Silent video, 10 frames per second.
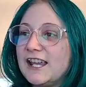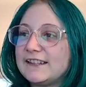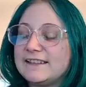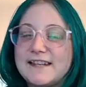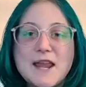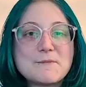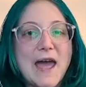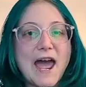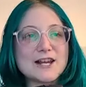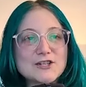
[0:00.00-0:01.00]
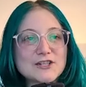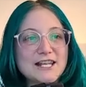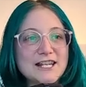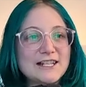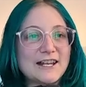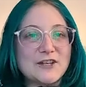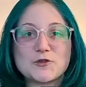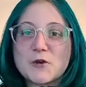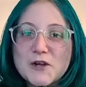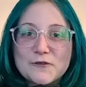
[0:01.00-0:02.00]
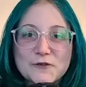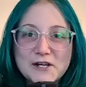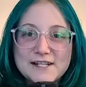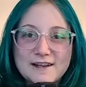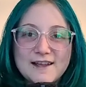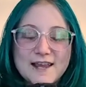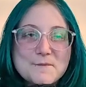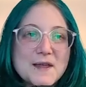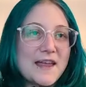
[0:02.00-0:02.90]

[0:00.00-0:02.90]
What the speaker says: Stay passionate, enjoy your free time,